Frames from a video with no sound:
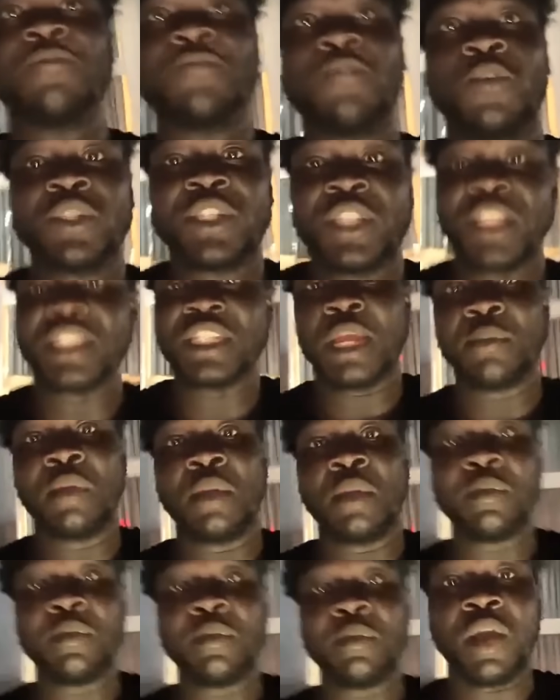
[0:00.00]
4 change
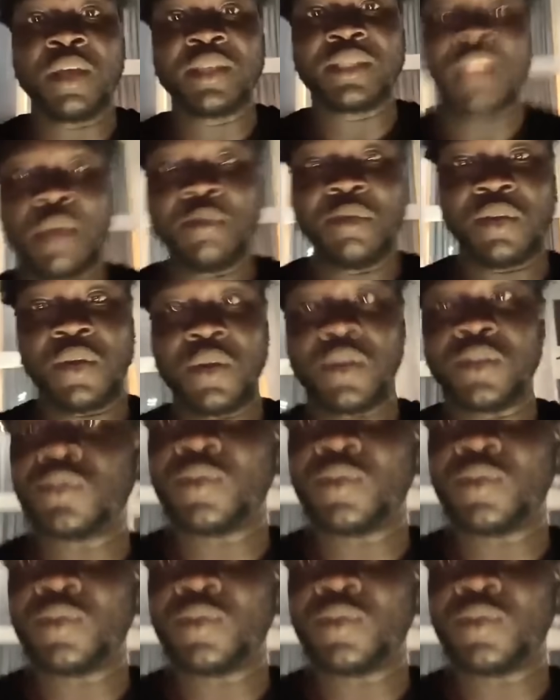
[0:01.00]
name mask because